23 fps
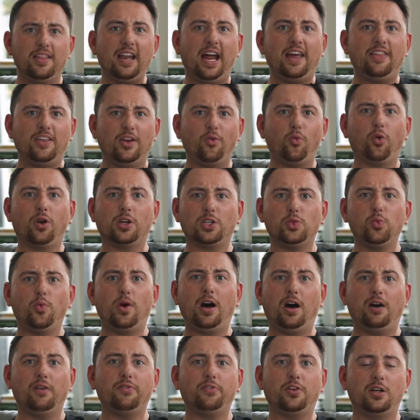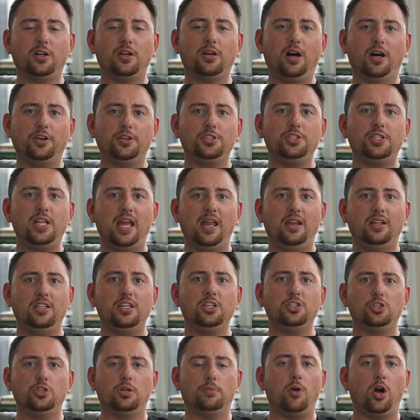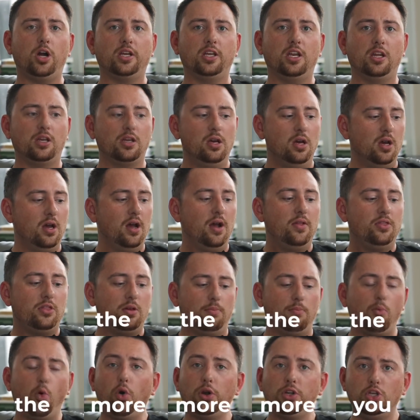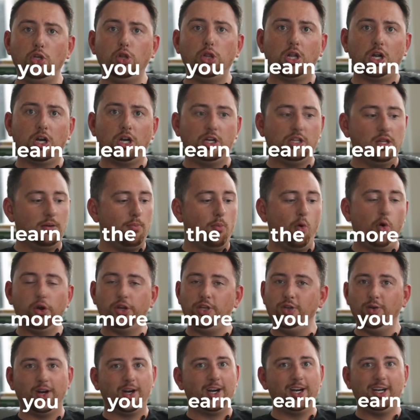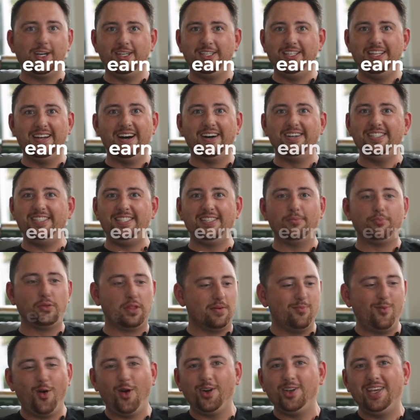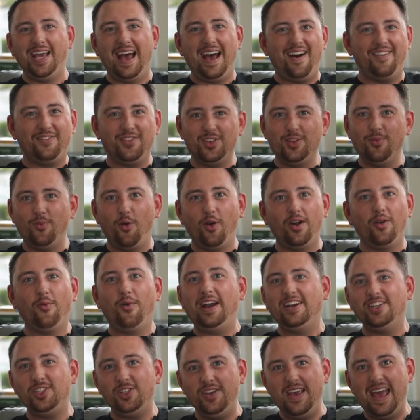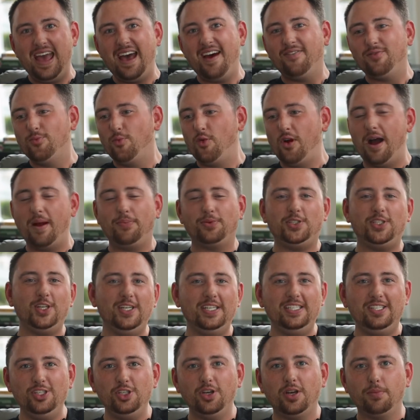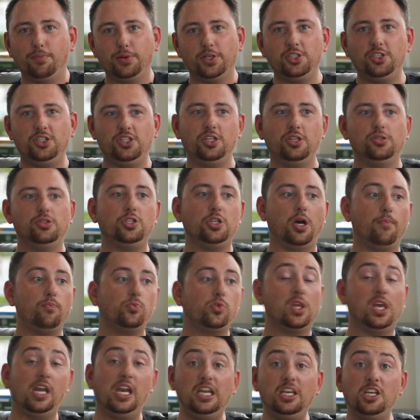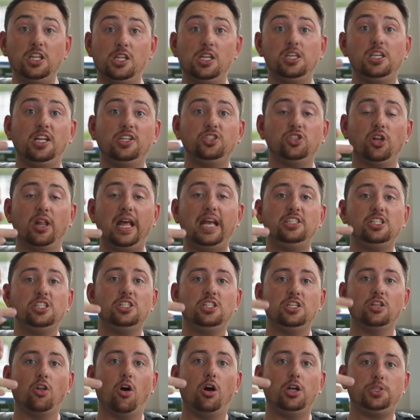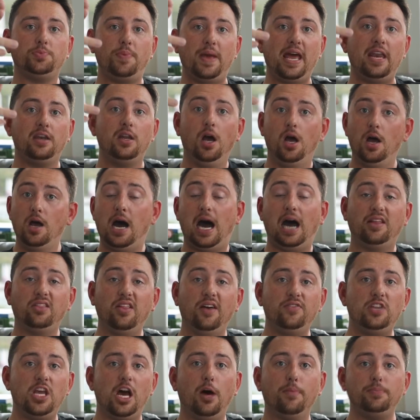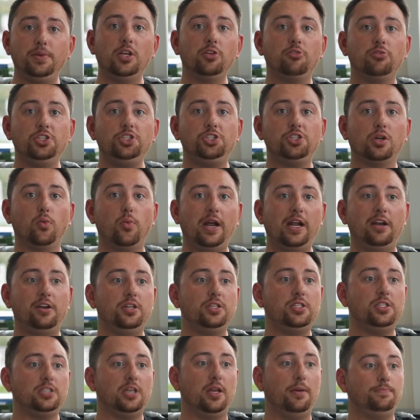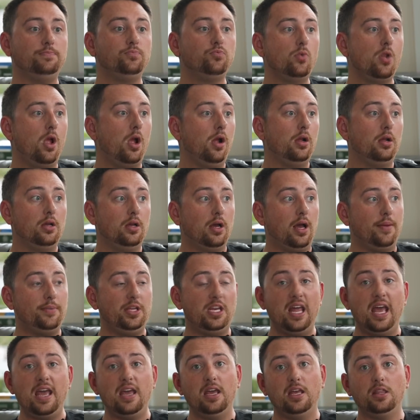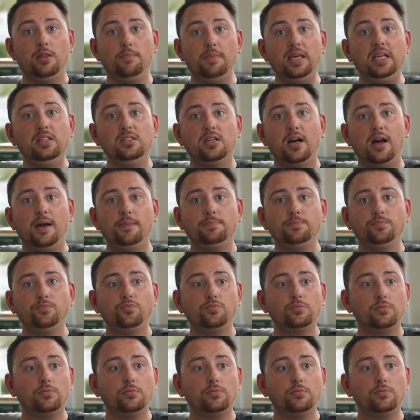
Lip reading: that I think works well for understanding digital marketing. The more you learn, the more you earn. It's simple. The more you have, the more awareness you have, the more opportunity you can pursue. So get into the Digital Agency Launchpad. I'd love to help increase your awareness. And hey, in the meantime,